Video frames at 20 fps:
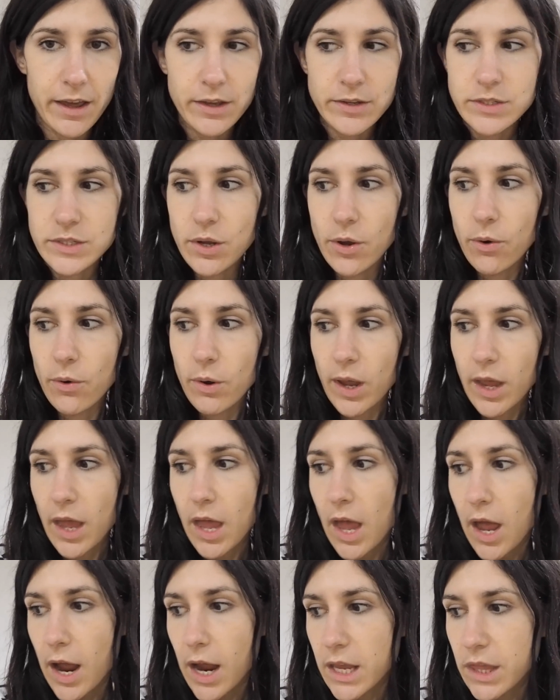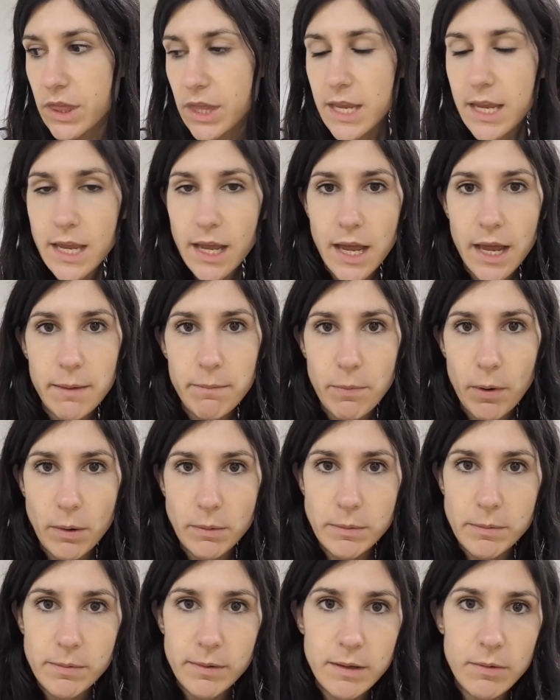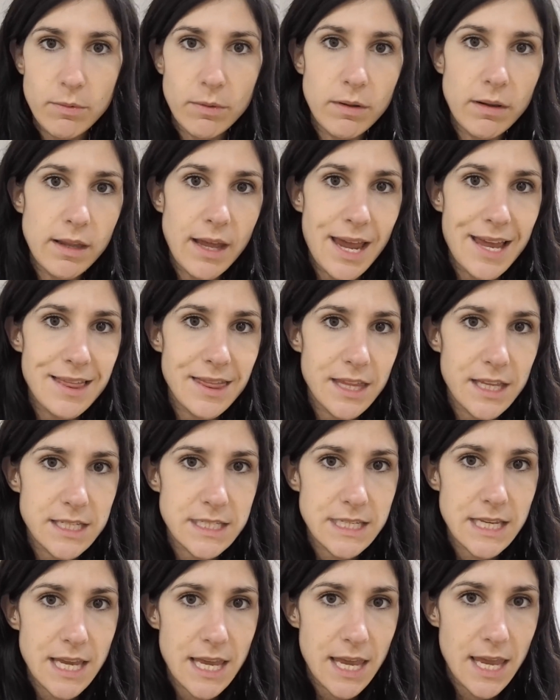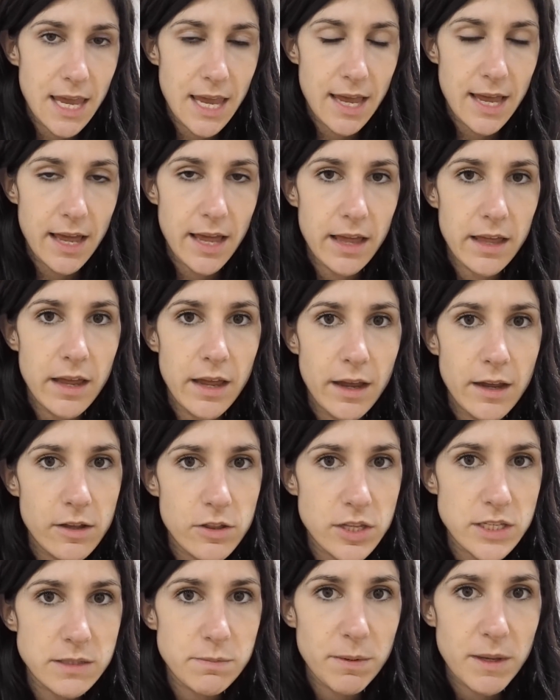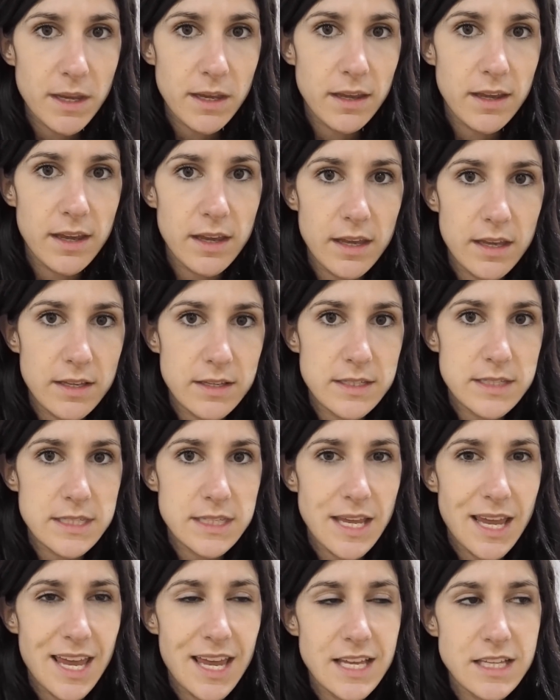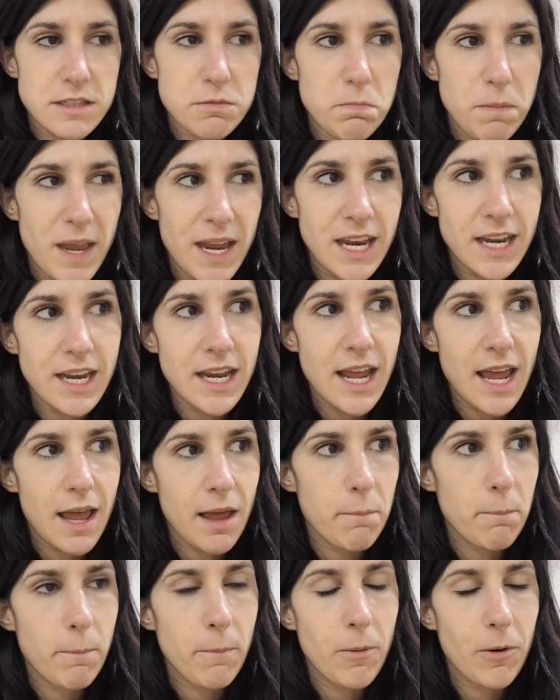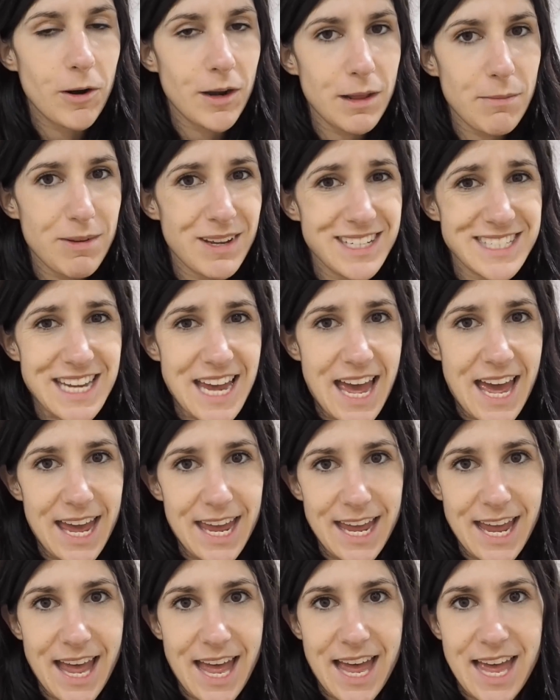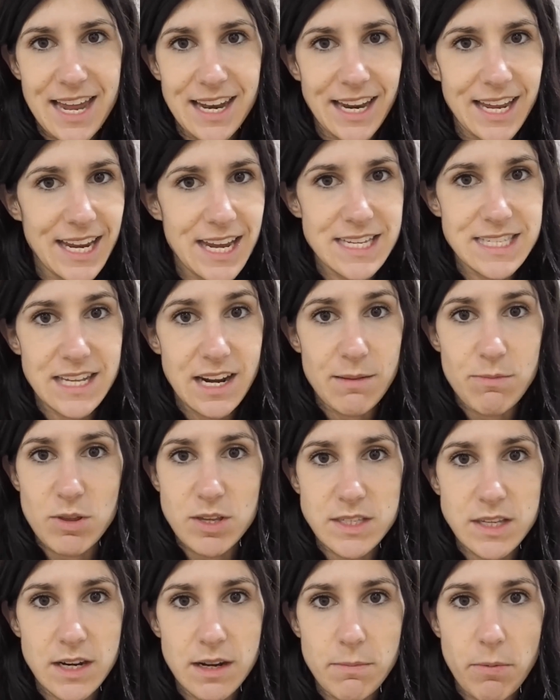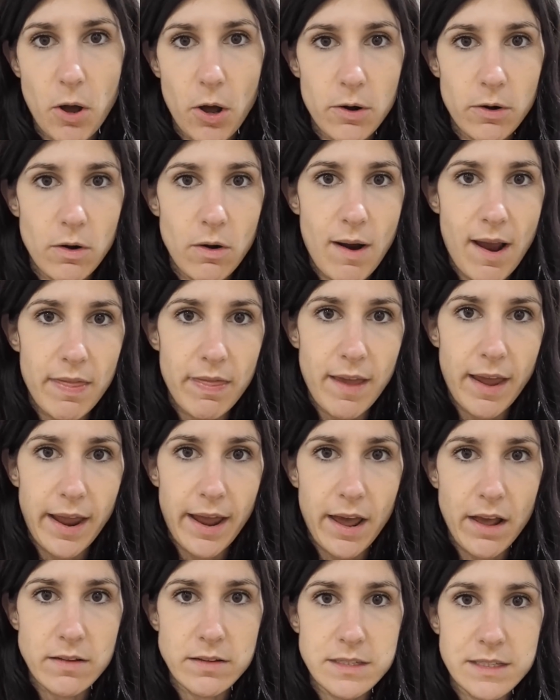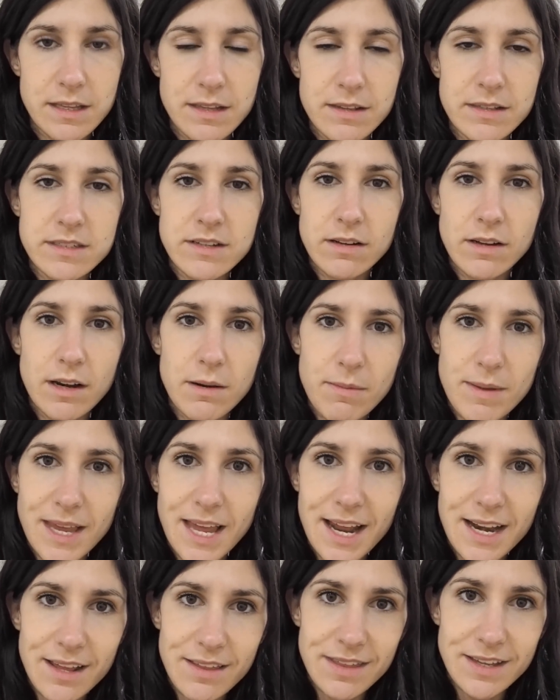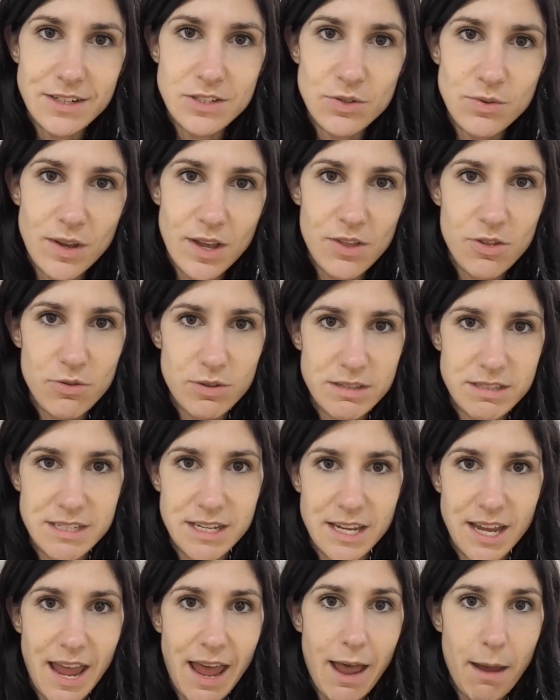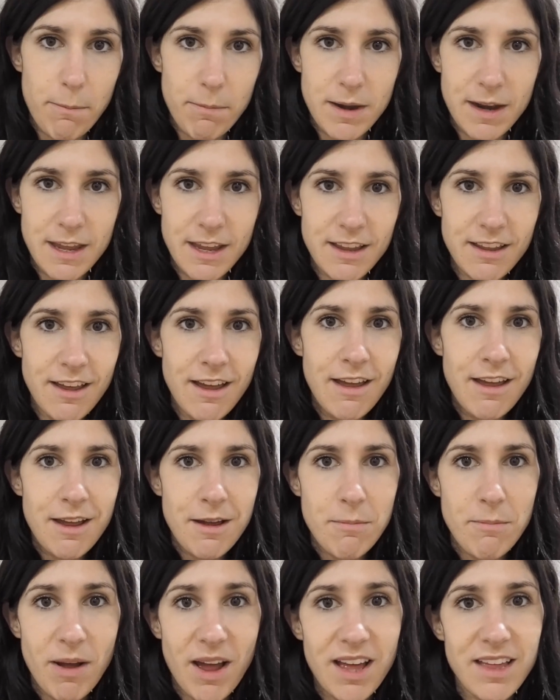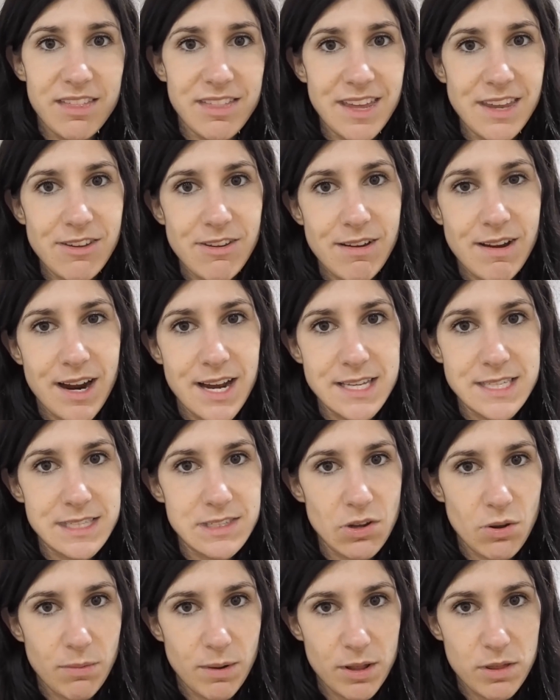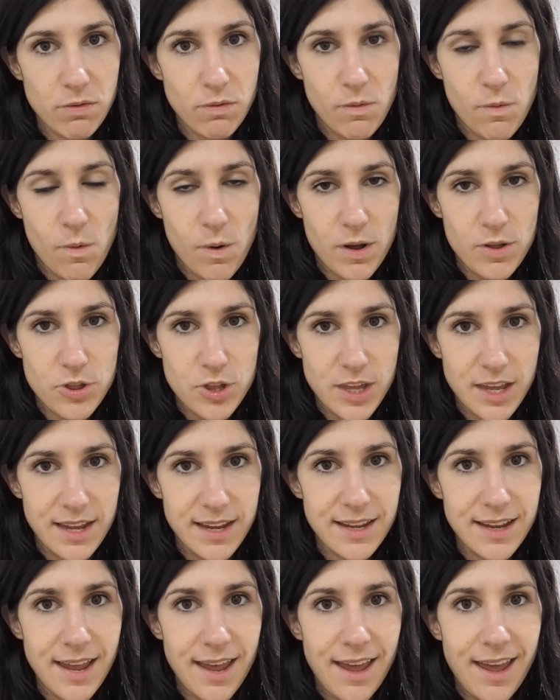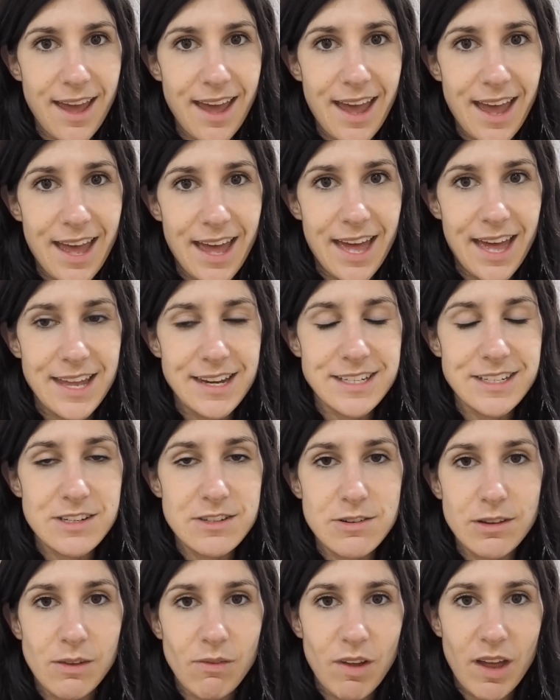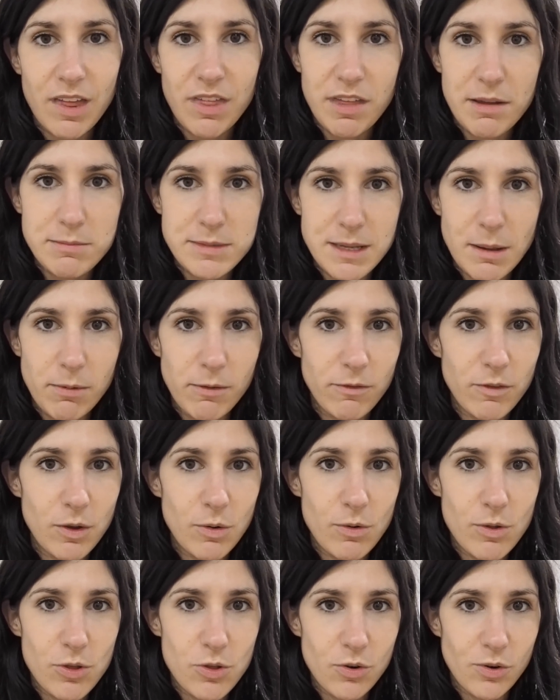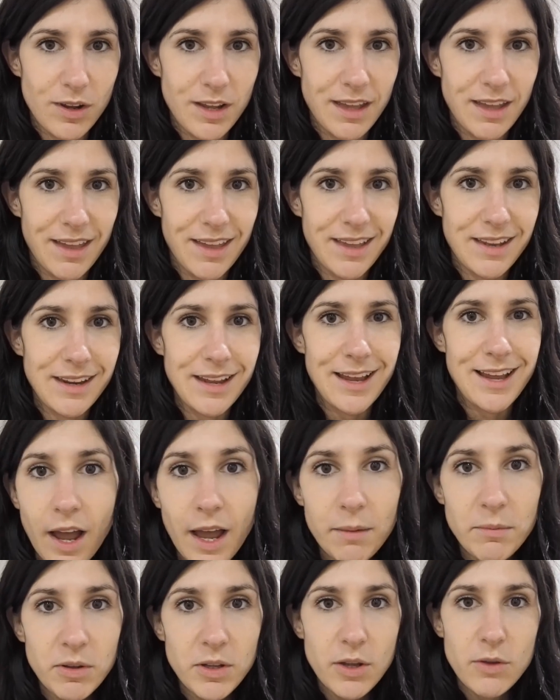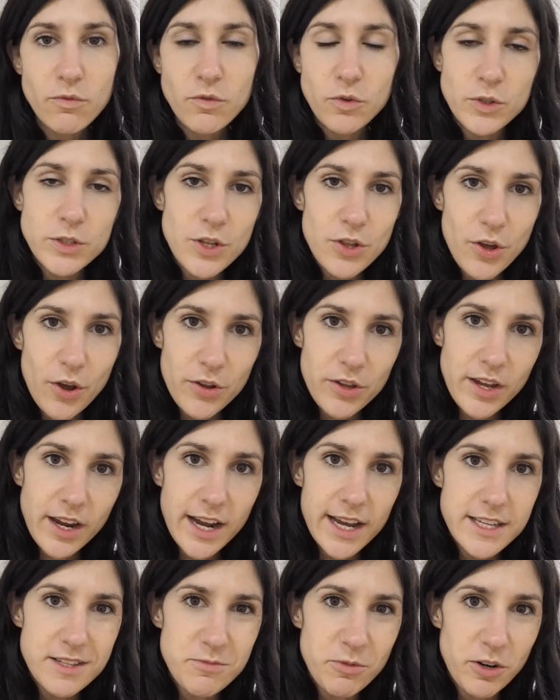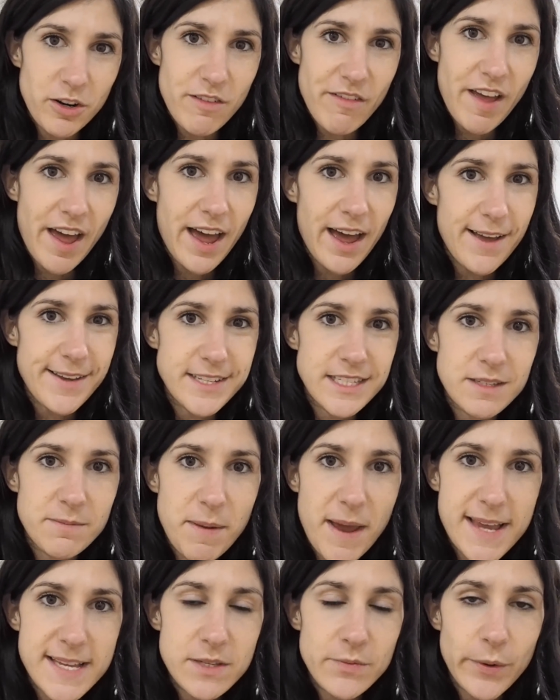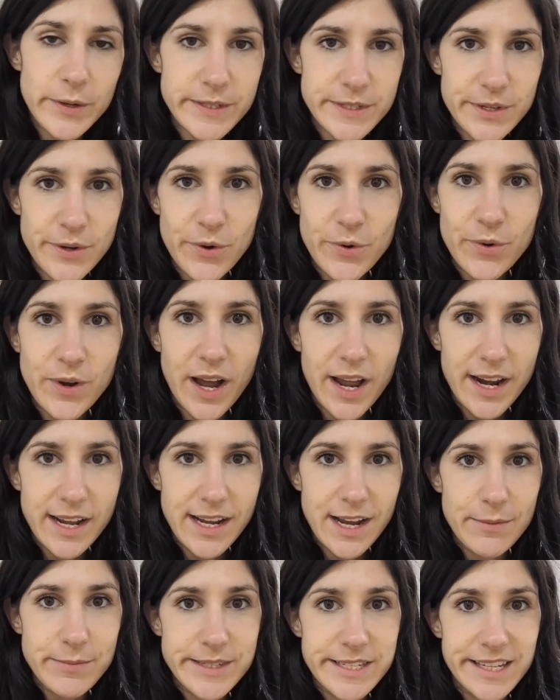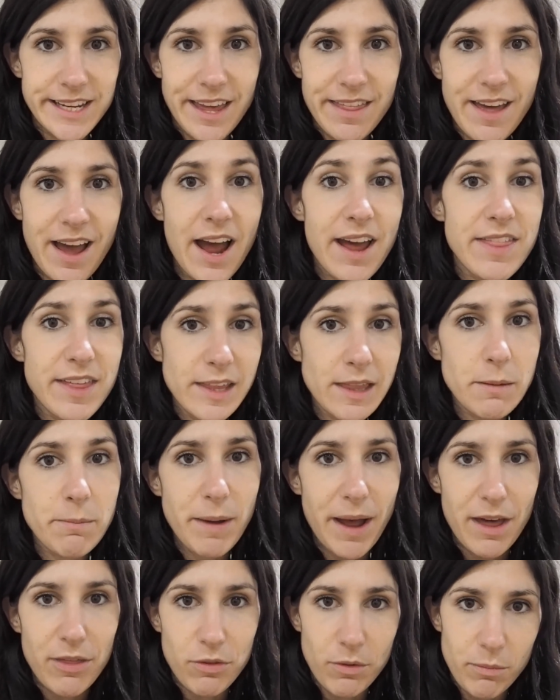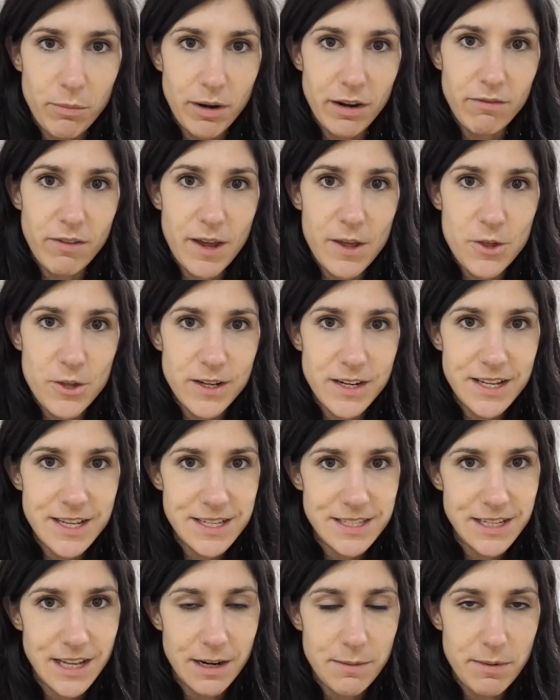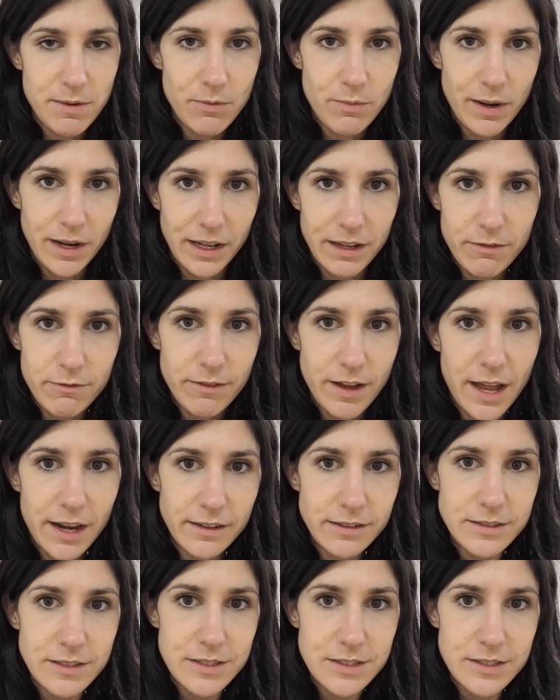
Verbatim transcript: So I think I probably will end this here just because it's been a pretty big day and like I said, I'm just going to potter around the house so there's not going to be anything too interesting happening. But thank you guys so much for watching and do give it a thumbs up if you enjoy it. I'm looking forward to showing you guys more of our space once it all kind of comes together. I think the bathroom renovation is going to be really fun.